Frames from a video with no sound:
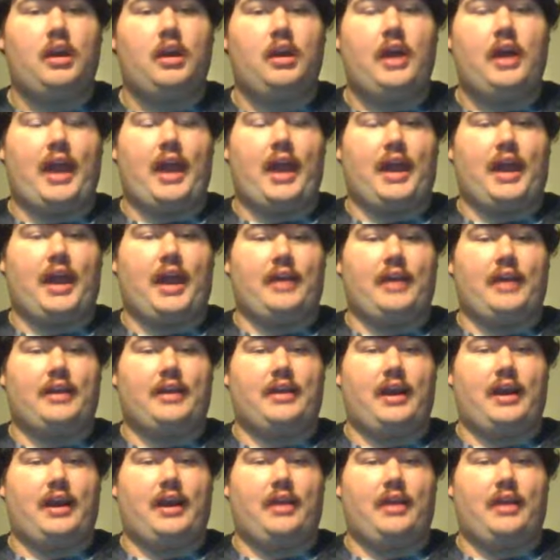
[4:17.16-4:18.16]
and
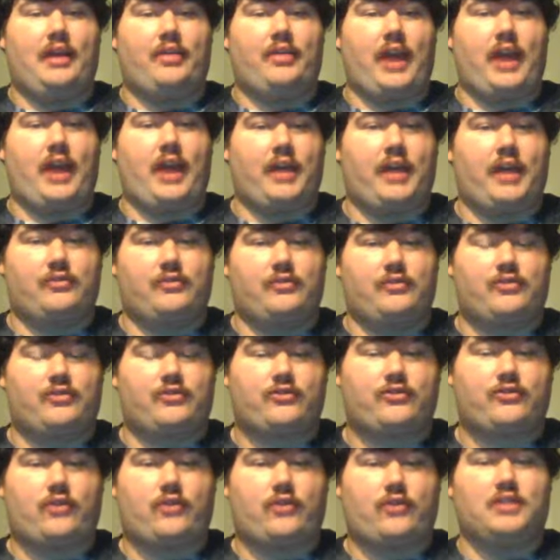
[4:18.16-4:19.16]
they
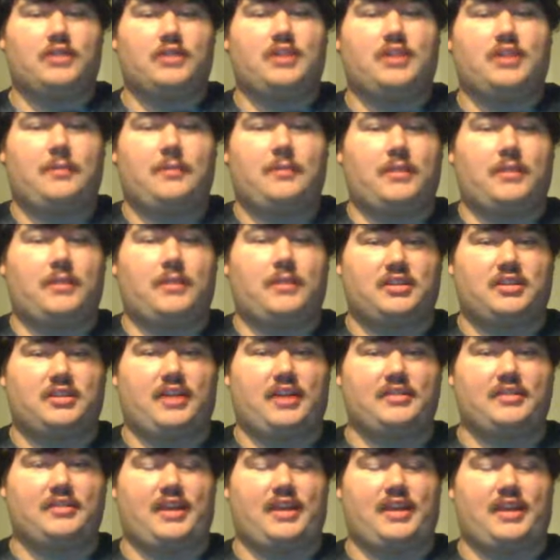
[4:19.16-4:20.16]
scrunched up a bunch of
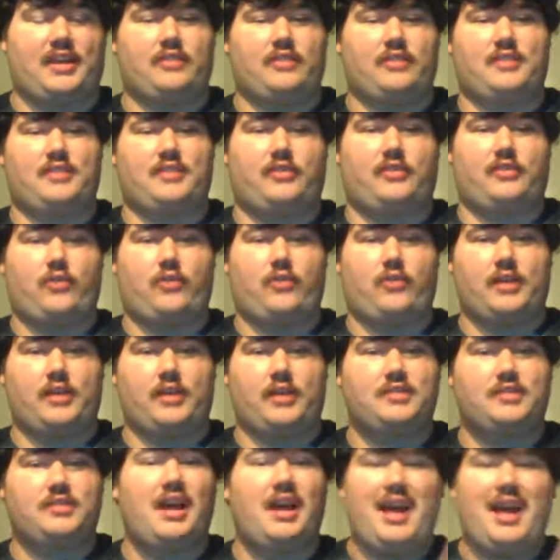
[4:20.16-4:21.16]
things together and said
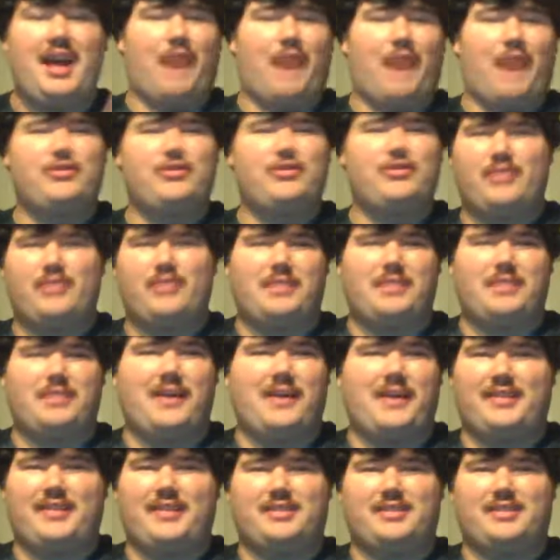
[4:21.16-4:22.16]
choice. I wasn't really paying
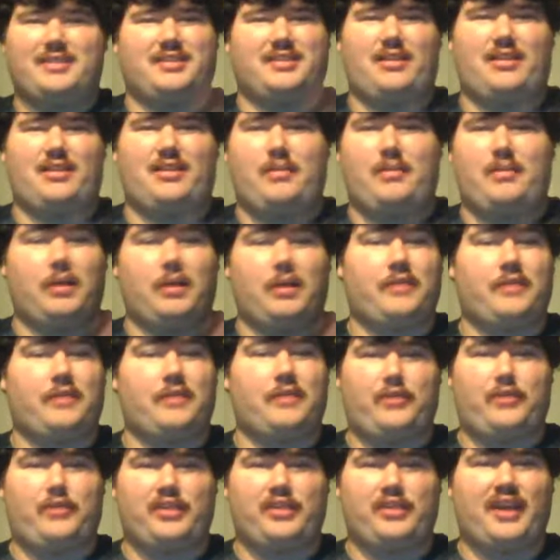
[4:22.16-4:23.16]
attention because I already bought a
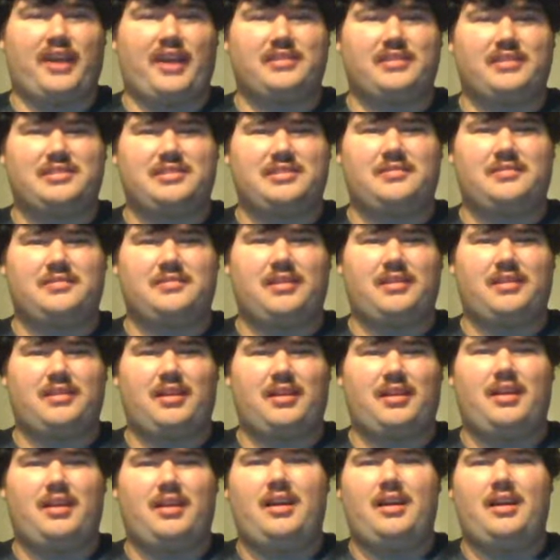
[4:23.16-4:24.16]
few things
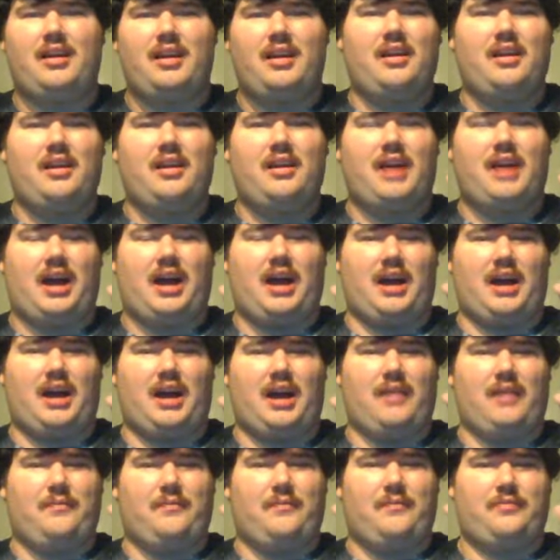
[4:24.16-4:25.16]

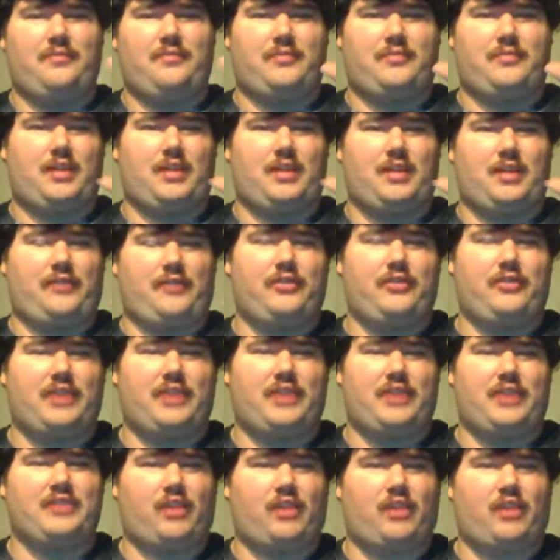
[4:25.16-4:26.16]

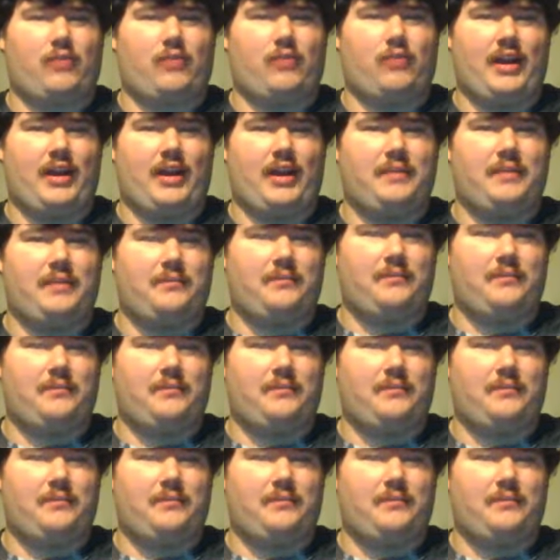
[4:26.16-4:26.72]
already,